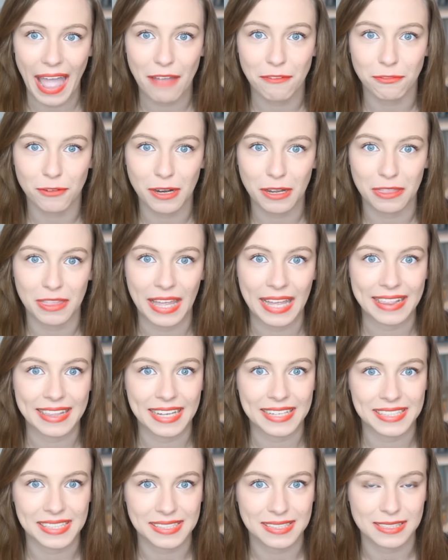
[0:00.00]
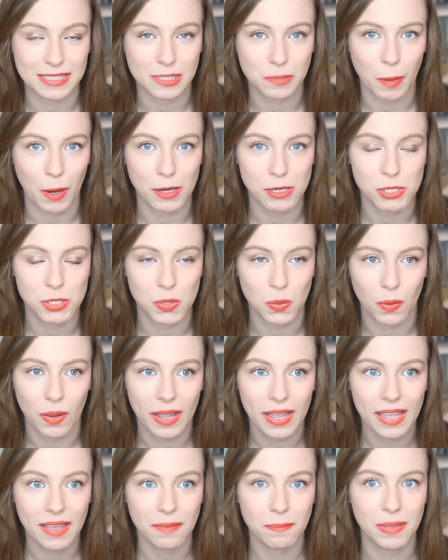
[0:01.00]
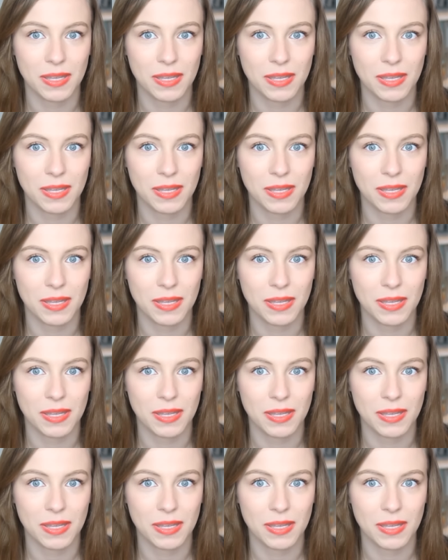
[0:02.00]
everything that doesn't spark joy